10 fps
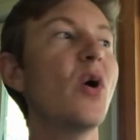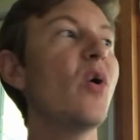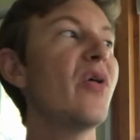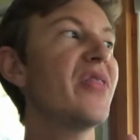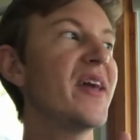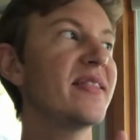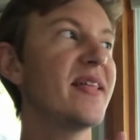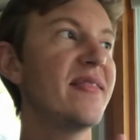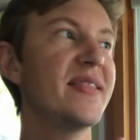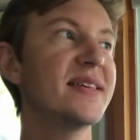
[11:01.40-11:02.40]
whole thing
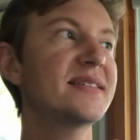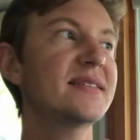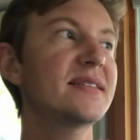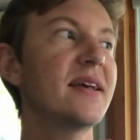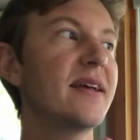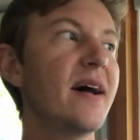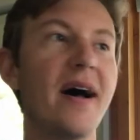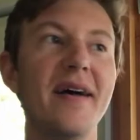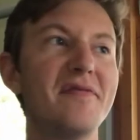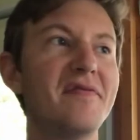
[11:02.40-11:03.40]
that this
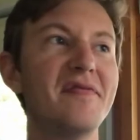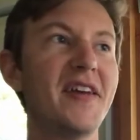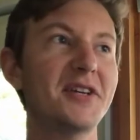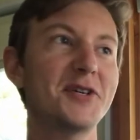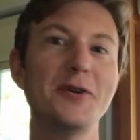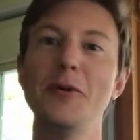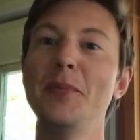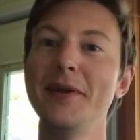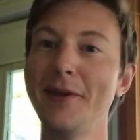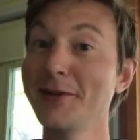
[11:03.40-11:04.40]
fictional
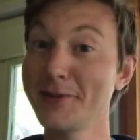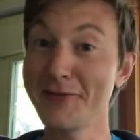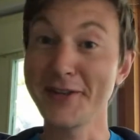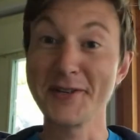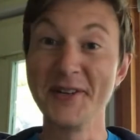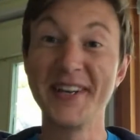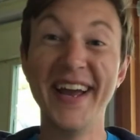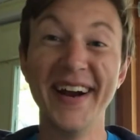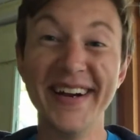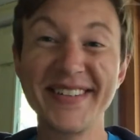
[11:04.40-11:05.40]
but not so fictional
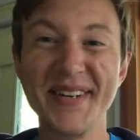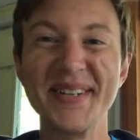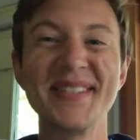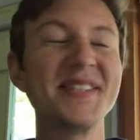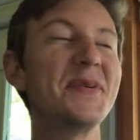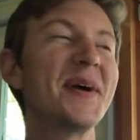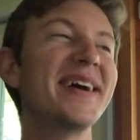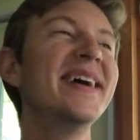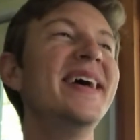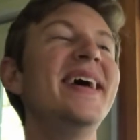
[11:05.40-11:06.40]
character is
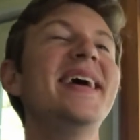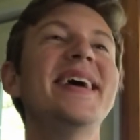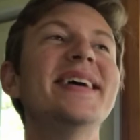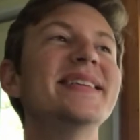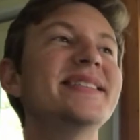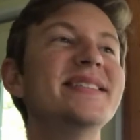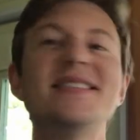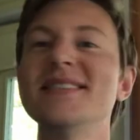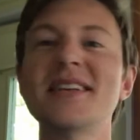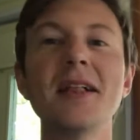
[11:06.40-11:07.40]
doing is he's
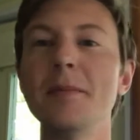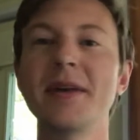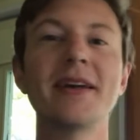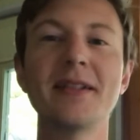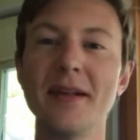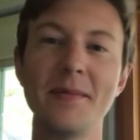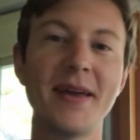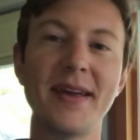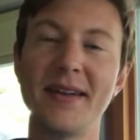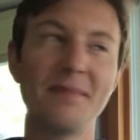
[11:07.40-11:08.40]
just clubbing
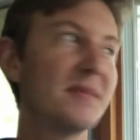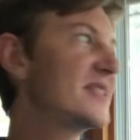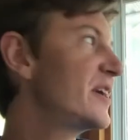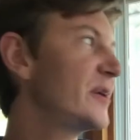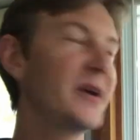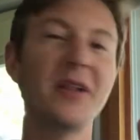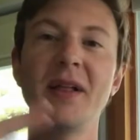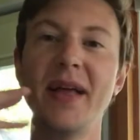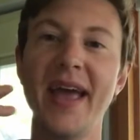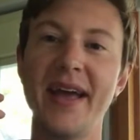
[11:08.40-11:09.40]
and
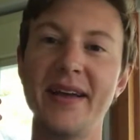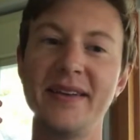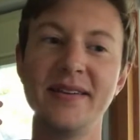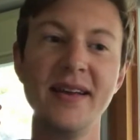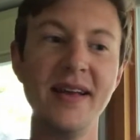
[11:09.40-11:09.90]
material and